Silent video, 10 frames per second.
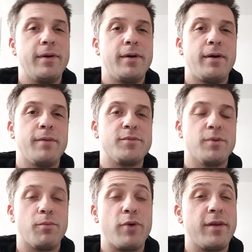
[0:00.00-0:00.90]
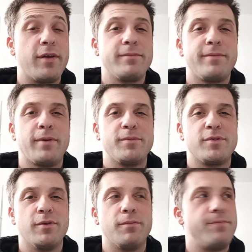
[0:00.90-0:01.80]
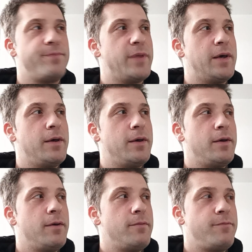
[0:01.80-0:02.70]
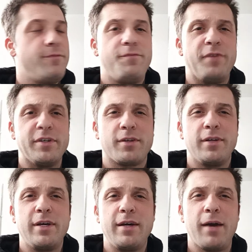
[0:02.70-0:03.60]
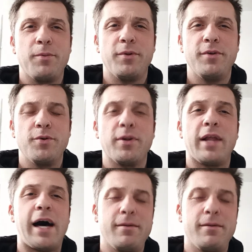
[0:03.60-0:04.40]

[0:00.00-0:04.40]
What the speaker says: I'm still breathing, I'm still physically able to do a lot,